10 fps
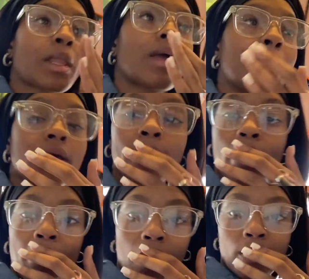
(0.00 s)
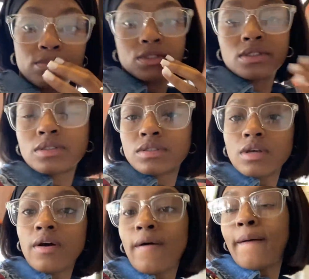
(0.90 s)
me and my mom's
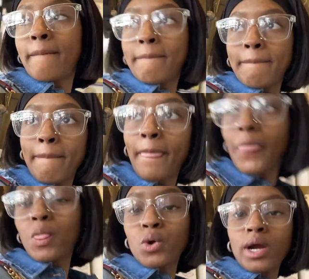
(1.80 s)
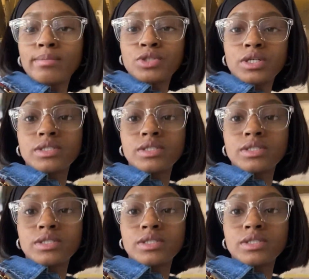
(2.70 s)
um, crab trays.